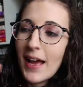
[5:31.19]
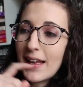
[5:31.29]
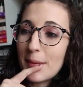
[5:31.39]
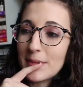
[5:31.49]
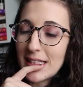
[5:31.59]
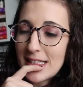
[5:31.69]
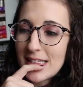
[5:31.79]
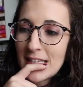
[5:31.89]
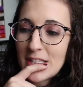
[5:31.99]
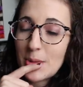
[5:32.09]
and I'm
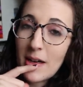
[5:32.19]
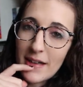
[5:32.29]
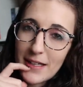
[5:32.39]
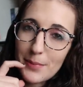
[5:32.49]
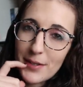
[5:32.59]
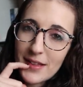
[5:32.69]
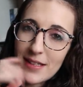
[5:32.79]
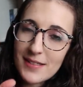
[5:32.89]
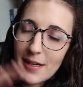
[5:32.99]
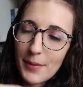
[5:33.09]
listening to an audiobook
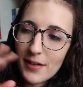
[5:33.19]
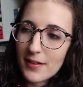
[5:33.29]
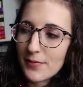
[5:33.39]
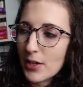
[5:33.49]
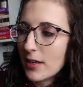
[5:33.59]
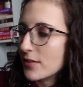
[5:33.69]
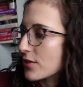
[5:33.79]
that's not part of this vlog.